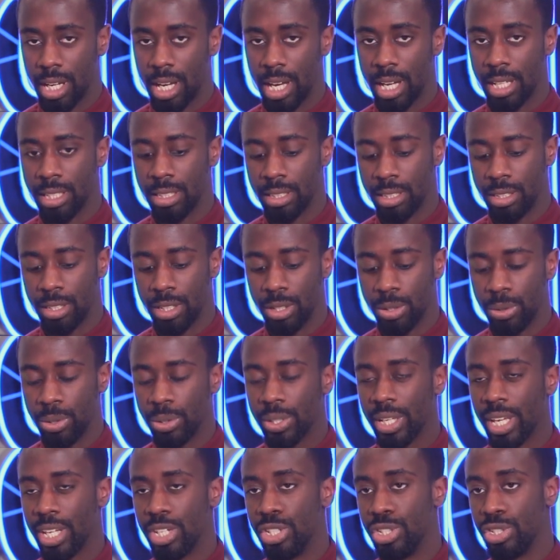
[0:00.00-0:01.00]
and you know,
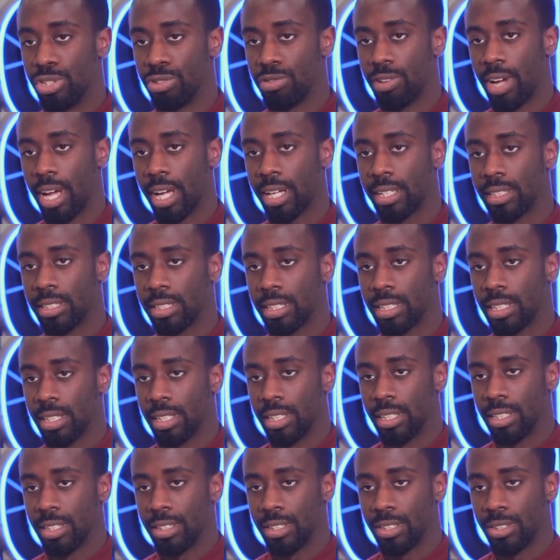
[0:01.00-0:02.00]
you're getting dragged
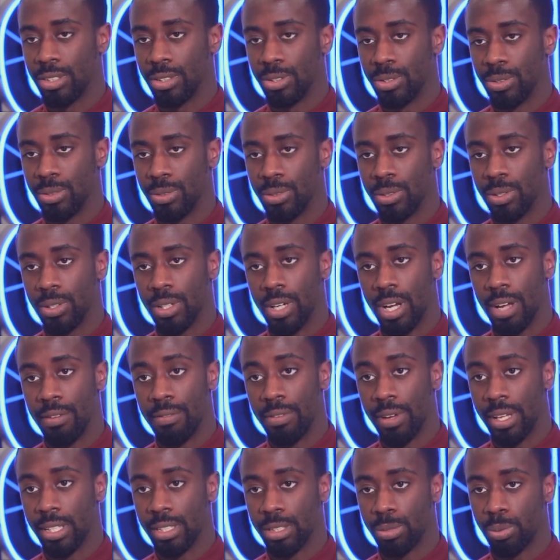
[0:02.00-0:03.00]
to
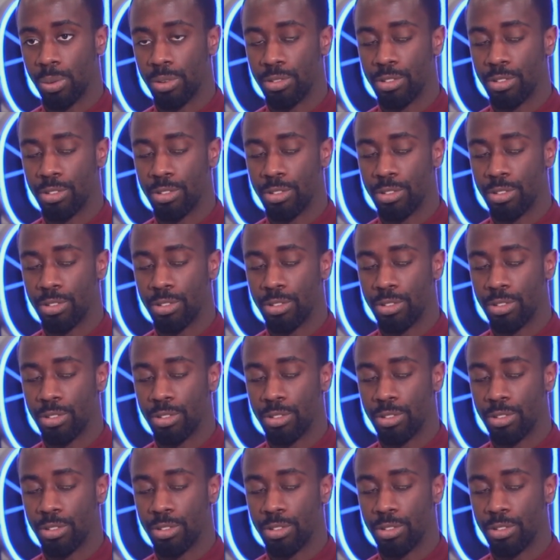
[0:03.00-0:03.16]
events,